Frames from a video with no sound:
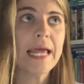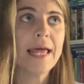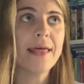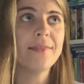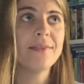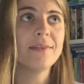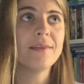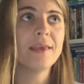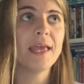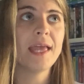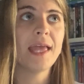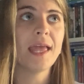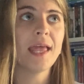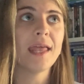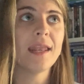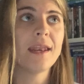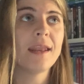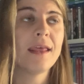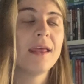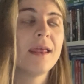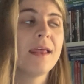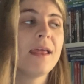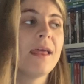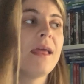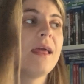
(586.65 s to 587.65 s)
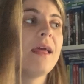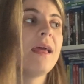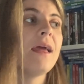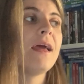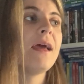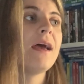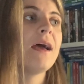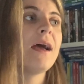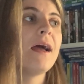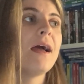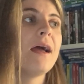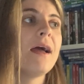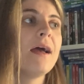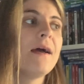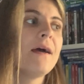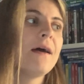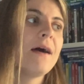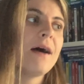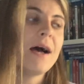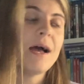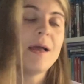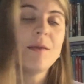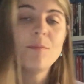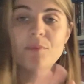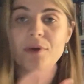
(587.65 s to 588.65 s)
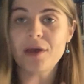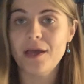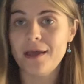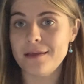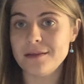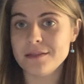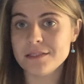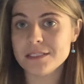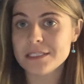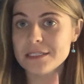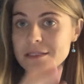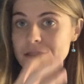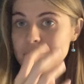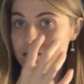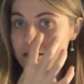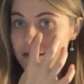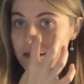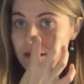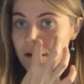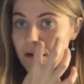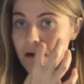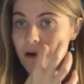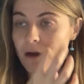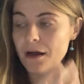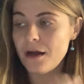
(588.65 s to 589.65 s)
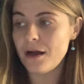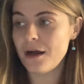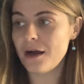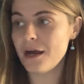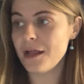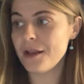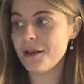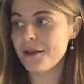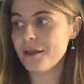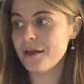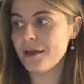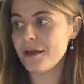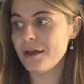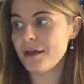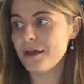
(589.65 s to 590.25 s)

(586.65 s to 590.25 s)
that I passed on